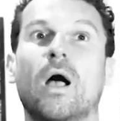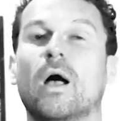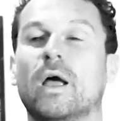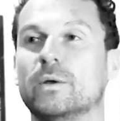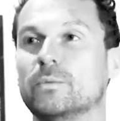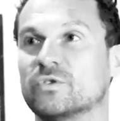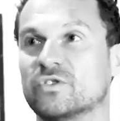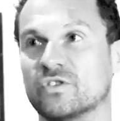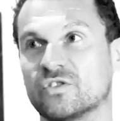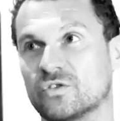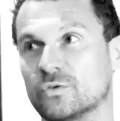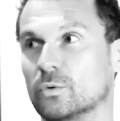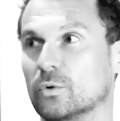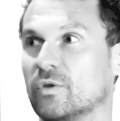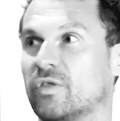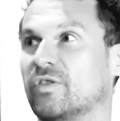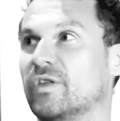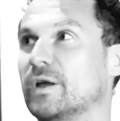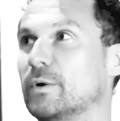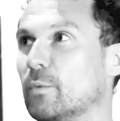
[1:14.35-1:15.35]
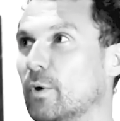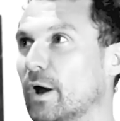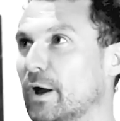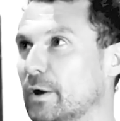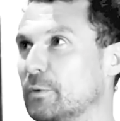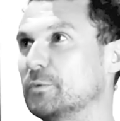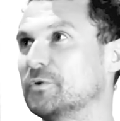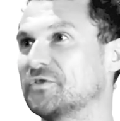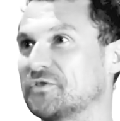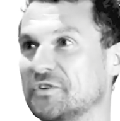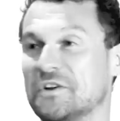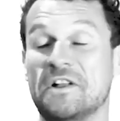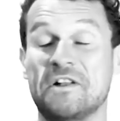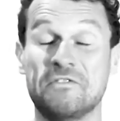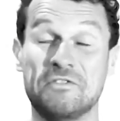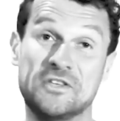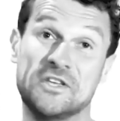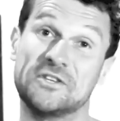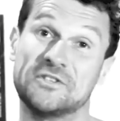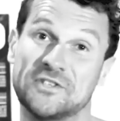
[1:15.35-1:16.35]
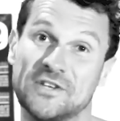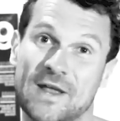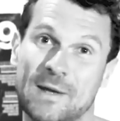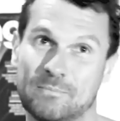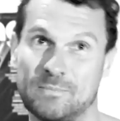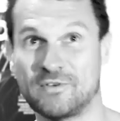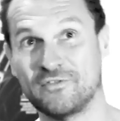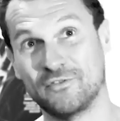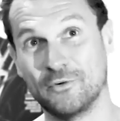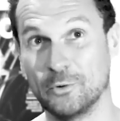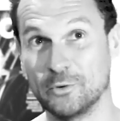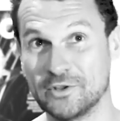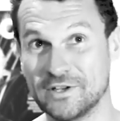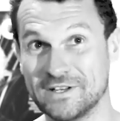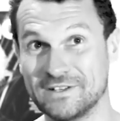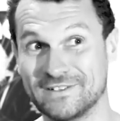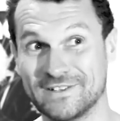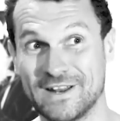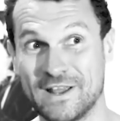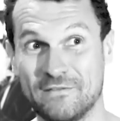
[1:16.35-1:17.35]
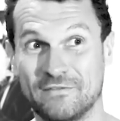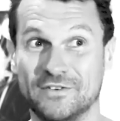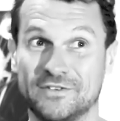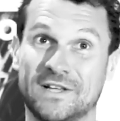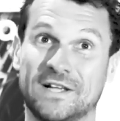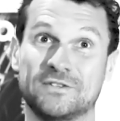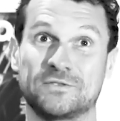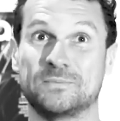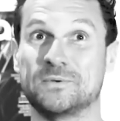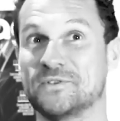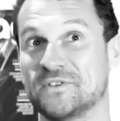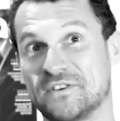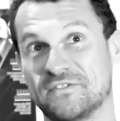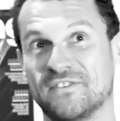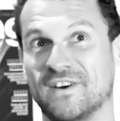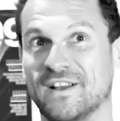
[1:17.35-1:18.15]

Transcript: It was the sort of thing where it was the internet before the internet for dance music